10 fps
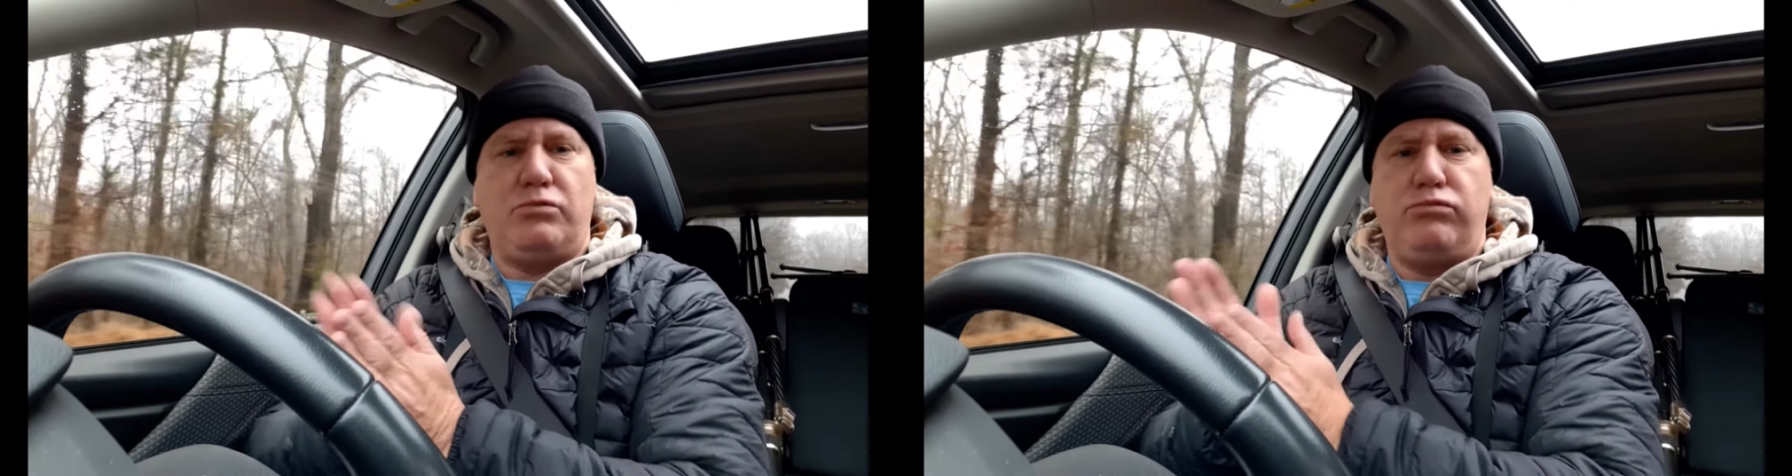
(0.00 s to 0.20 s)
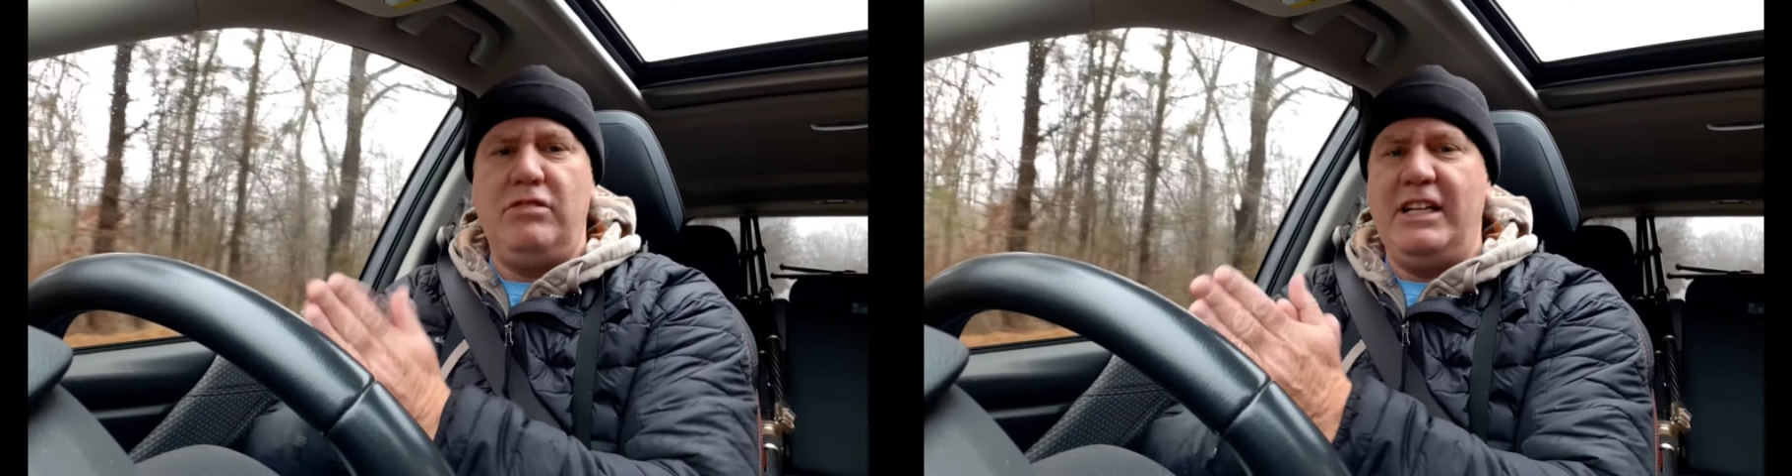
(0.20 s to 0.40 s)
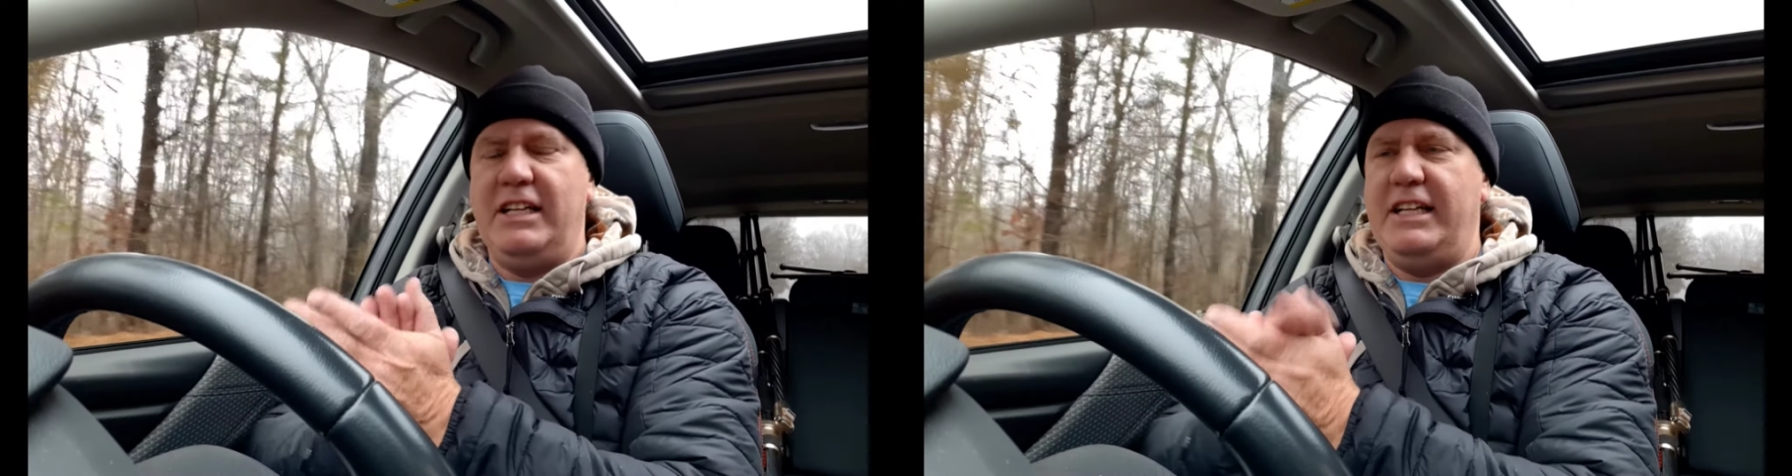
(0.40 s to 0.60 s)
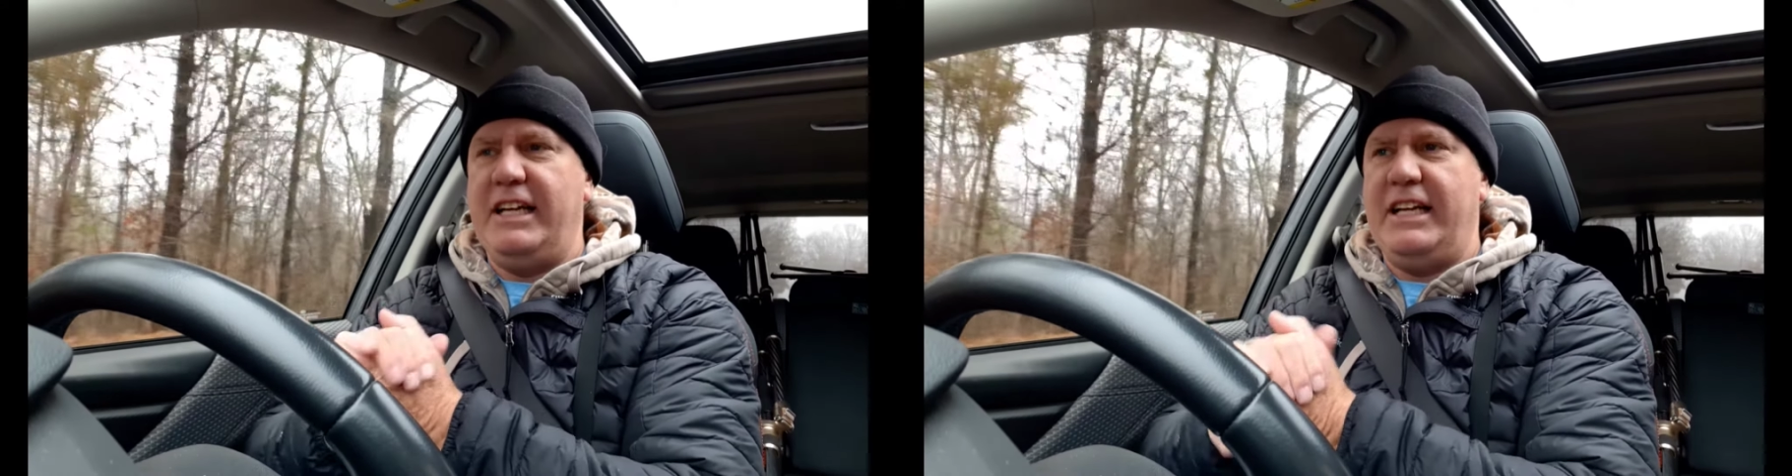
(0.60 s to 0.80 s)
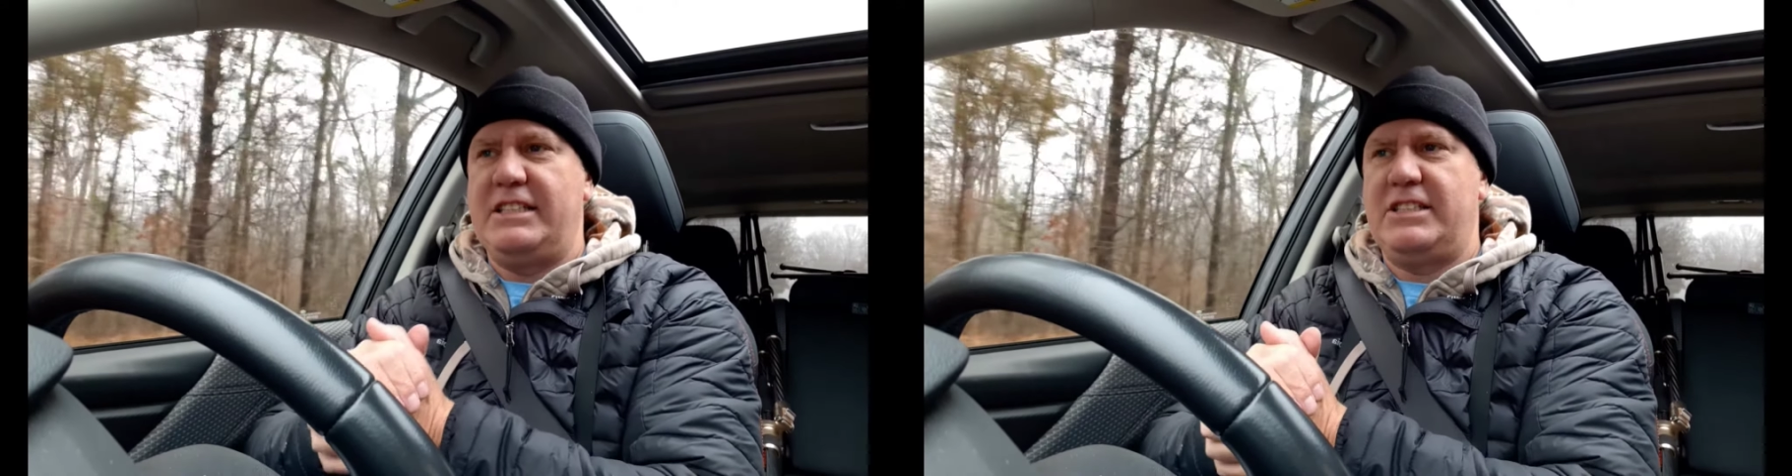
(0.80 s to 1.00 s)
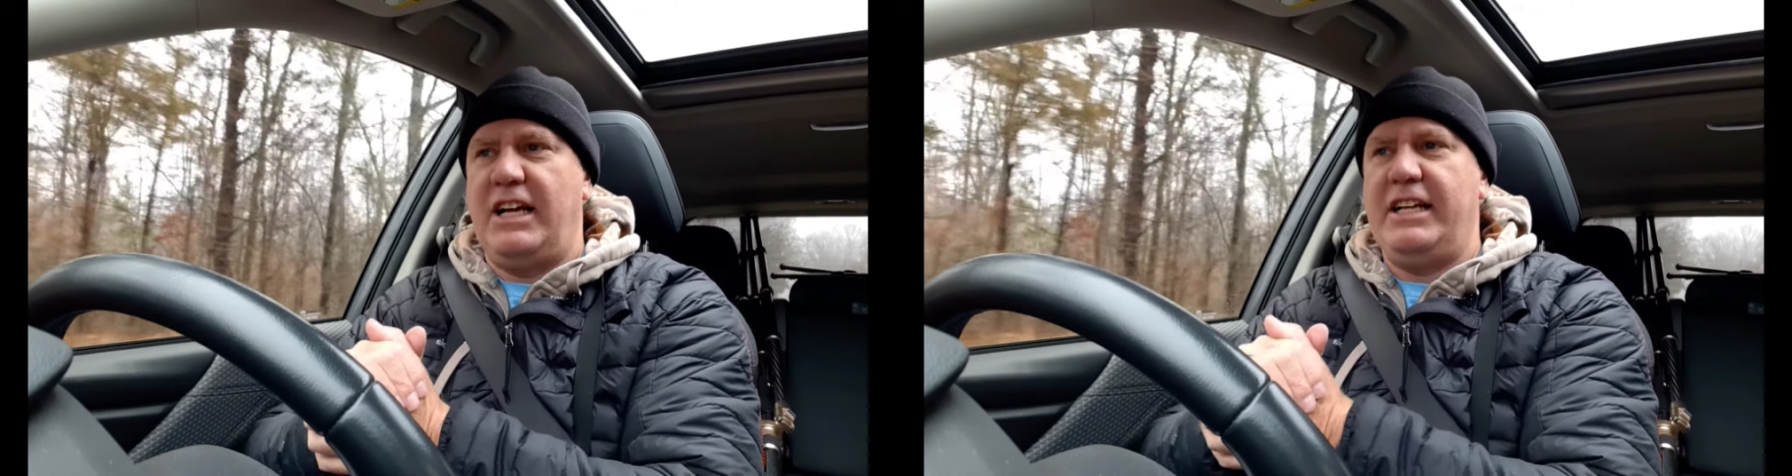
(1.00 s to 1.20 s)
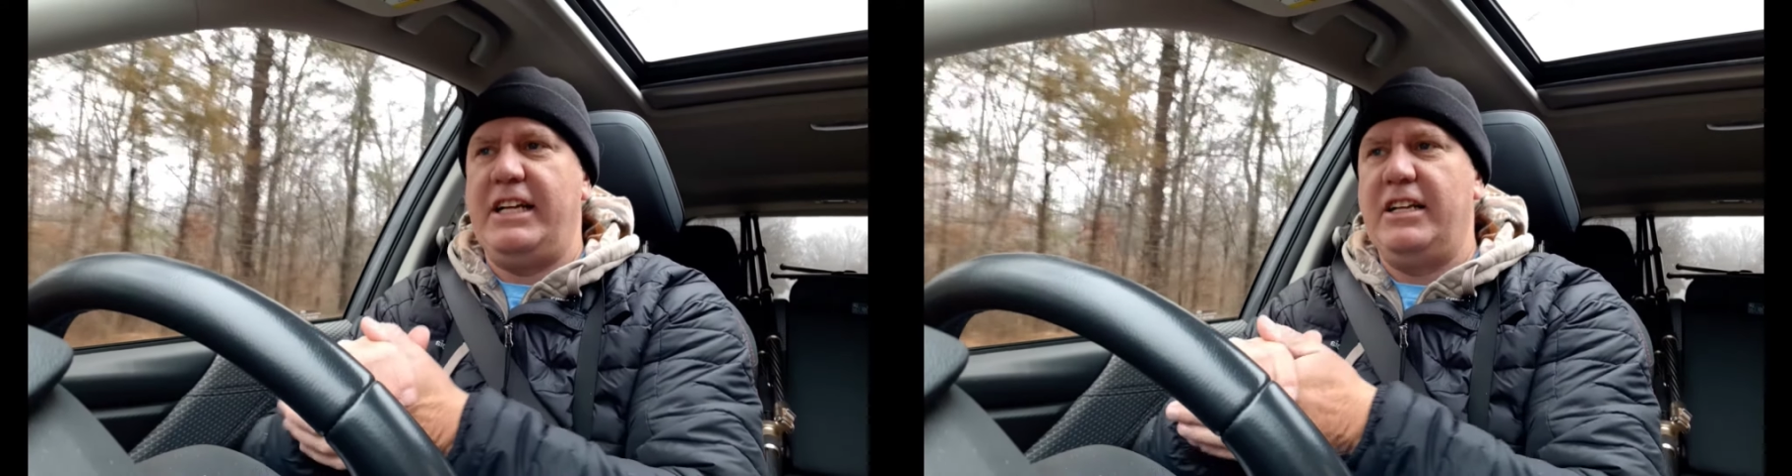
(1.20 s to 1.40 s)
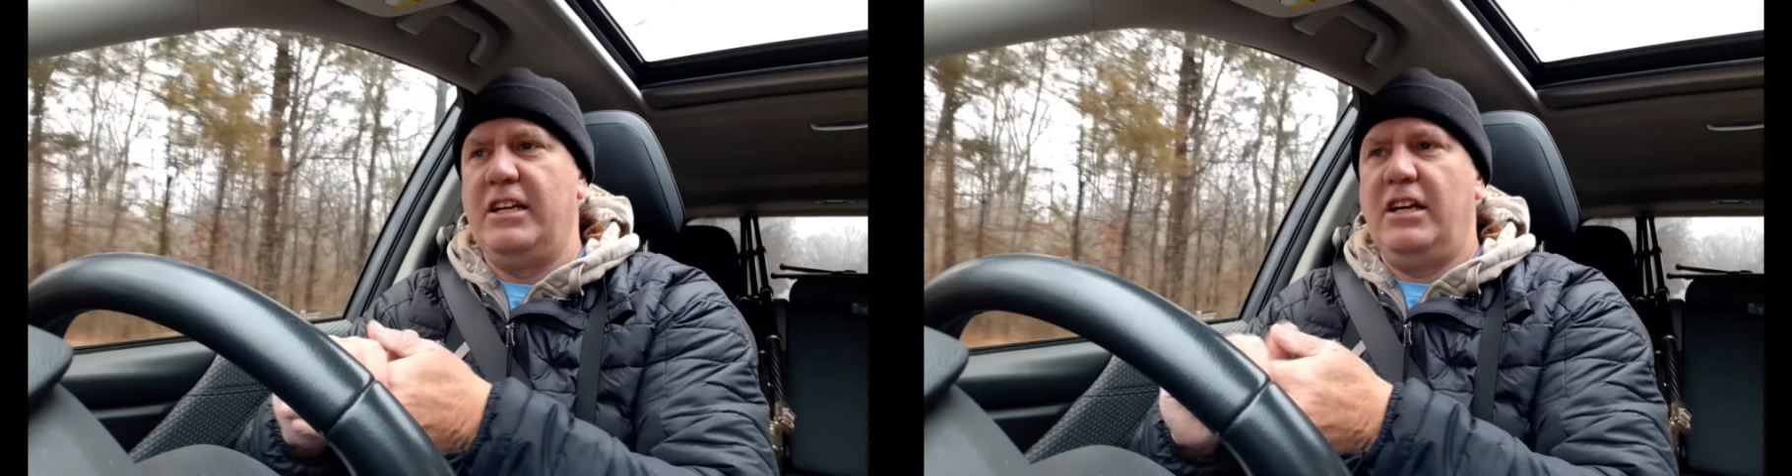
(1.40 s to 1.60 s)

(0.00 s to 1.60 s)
really exciting.